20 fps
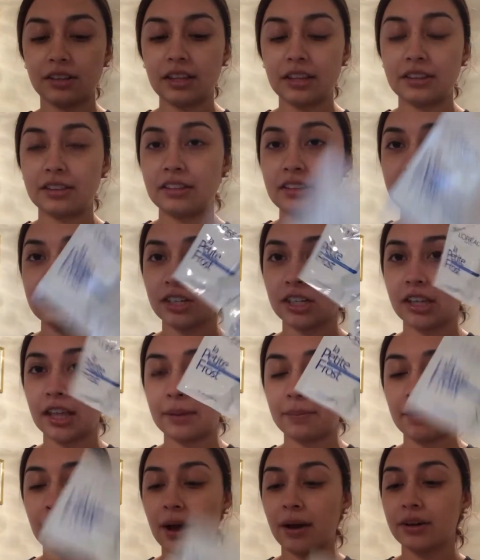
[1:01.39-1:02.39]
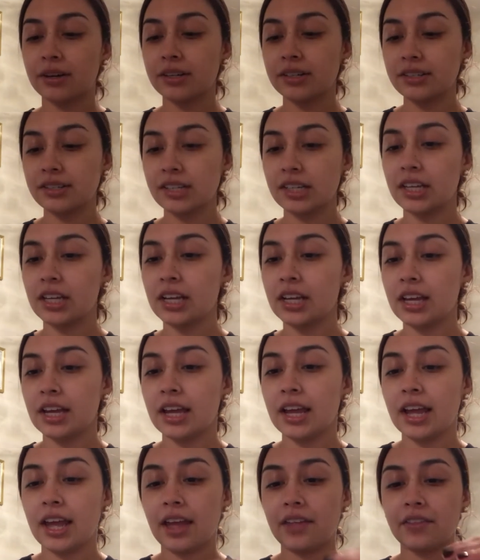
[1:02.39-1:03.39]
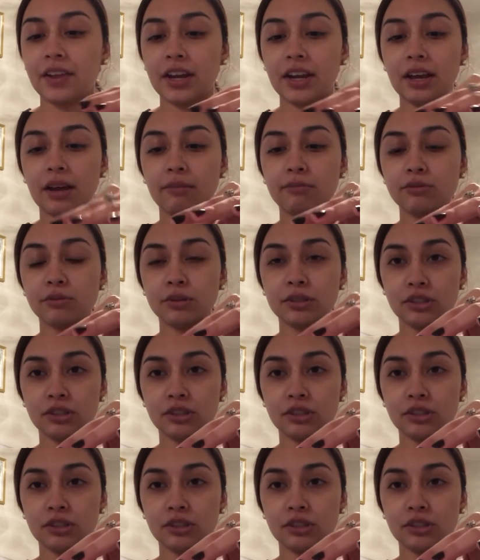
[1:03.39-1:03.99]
and these are like powders. And then it comes with